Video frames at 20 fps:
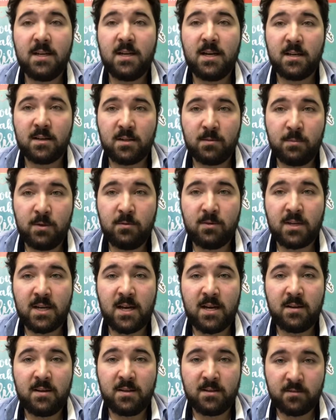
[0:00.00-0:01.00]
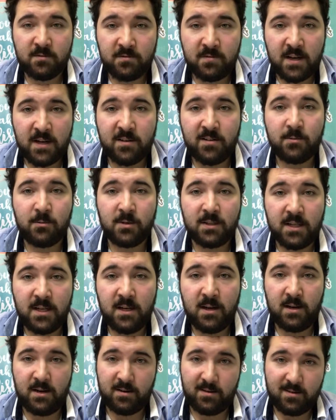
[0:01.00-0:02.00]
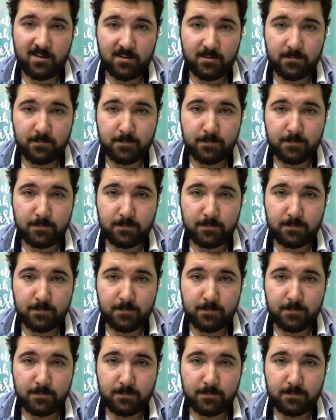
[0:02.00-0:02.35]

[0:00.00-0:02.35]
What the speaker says: and communicate in effectual English.